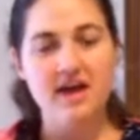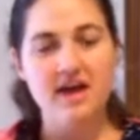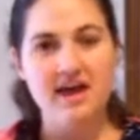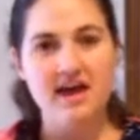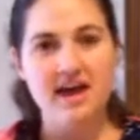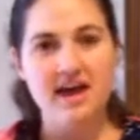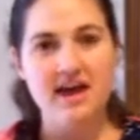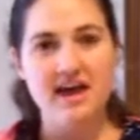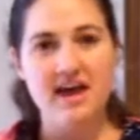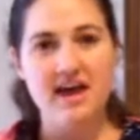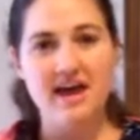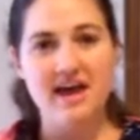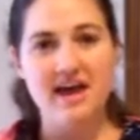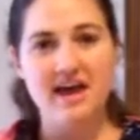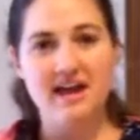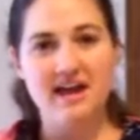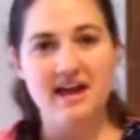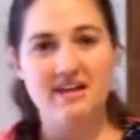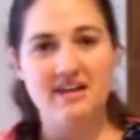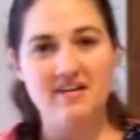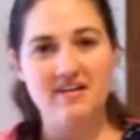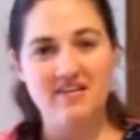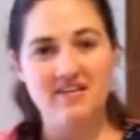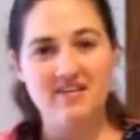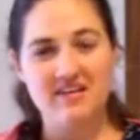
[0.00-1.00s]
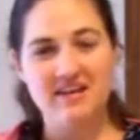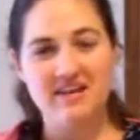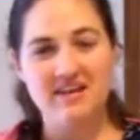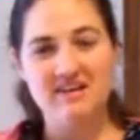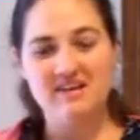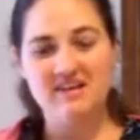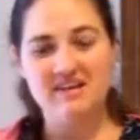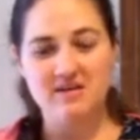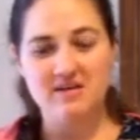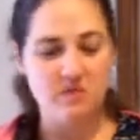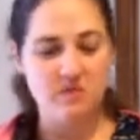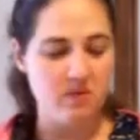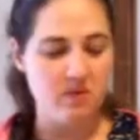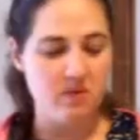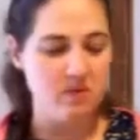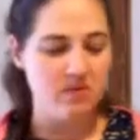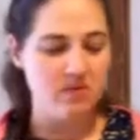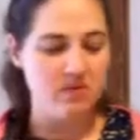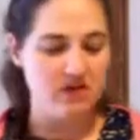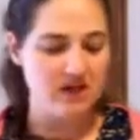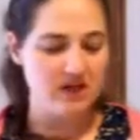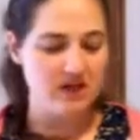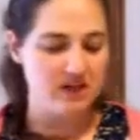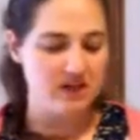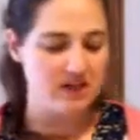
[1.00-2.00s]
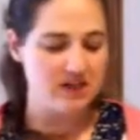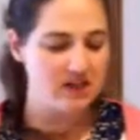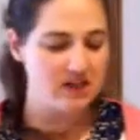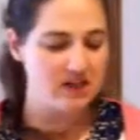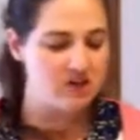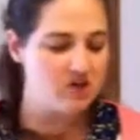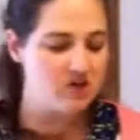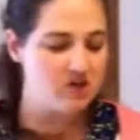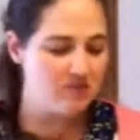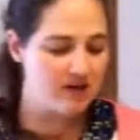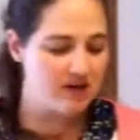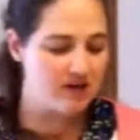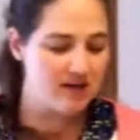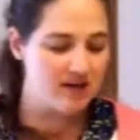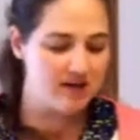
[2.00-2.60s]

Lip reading: And this is going to take probably a little bit,